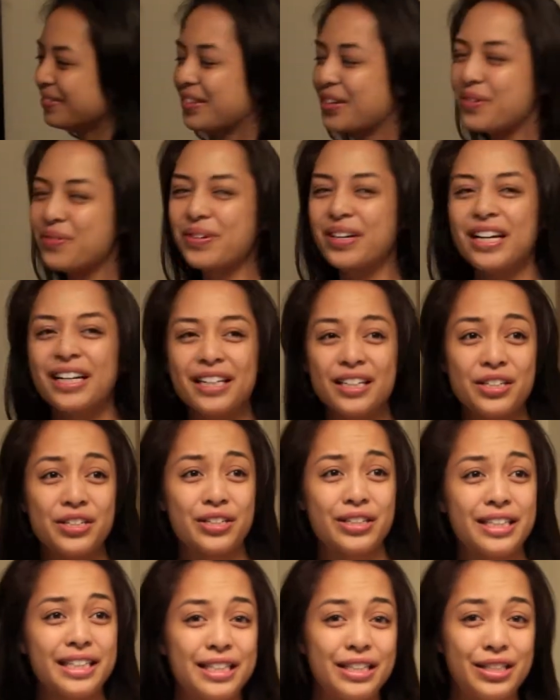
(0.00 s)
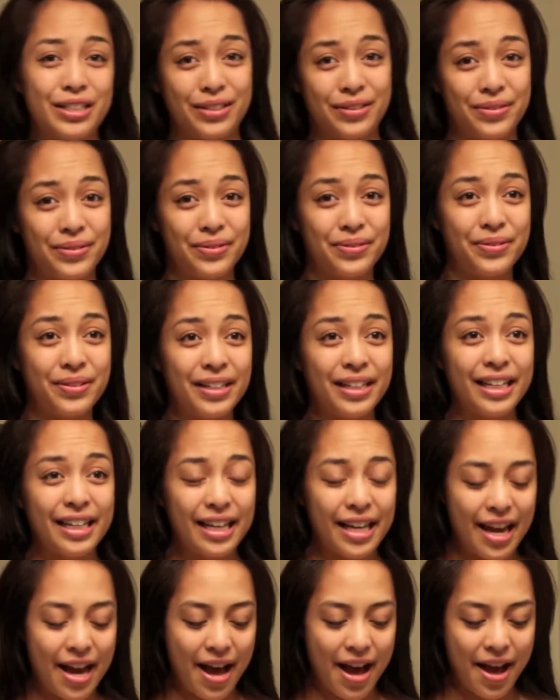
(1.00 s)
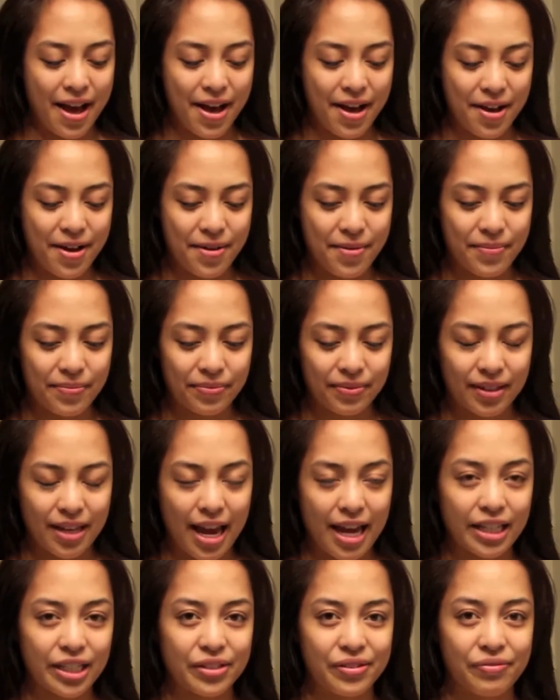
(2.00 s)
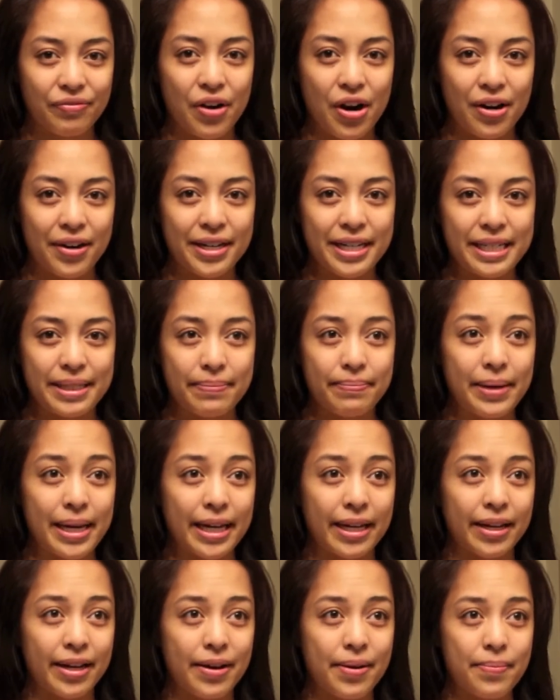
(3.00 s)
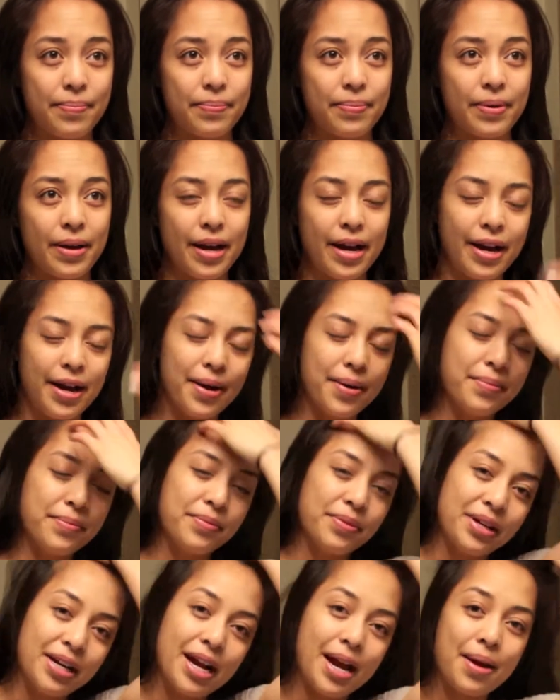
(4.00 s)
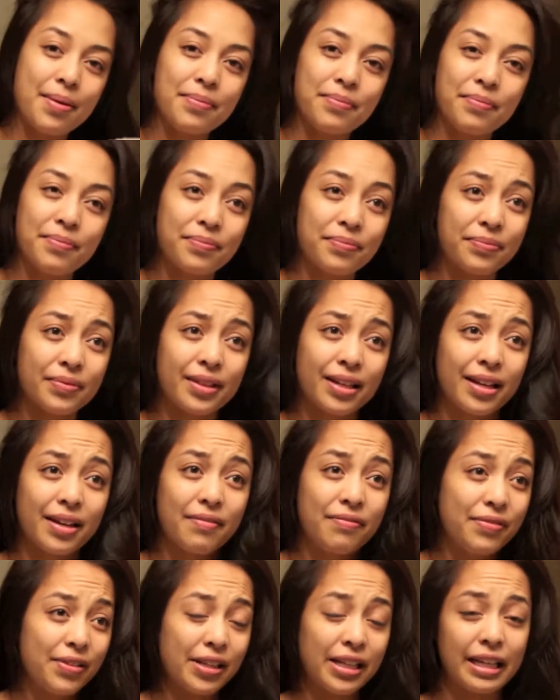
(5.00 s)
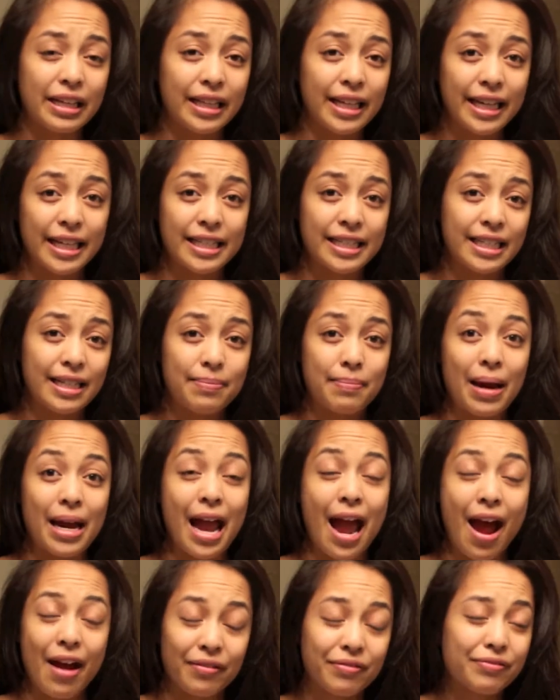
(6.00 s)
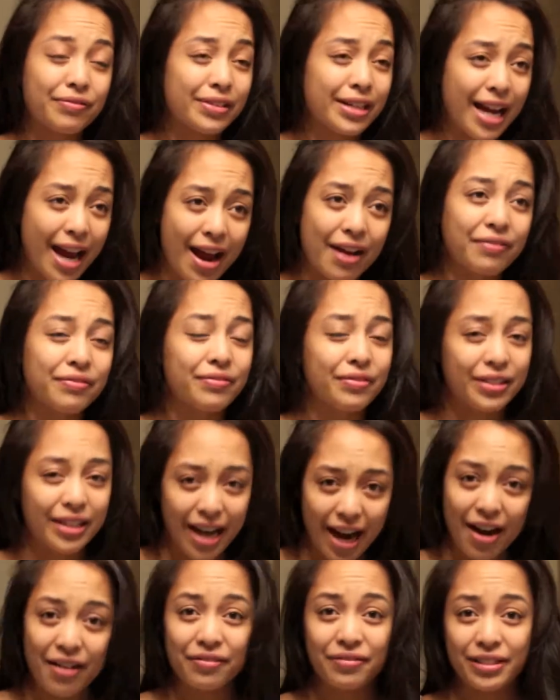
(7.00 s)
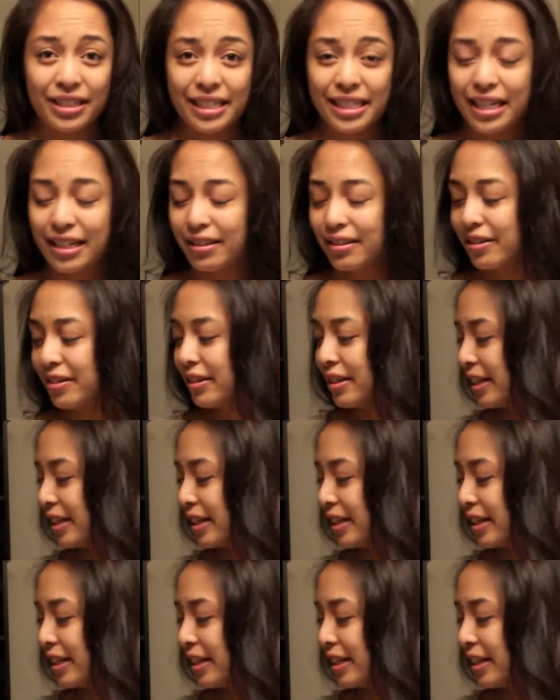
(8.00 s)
what I usually do as far as makeup when I'm feeling lazy, my everyday look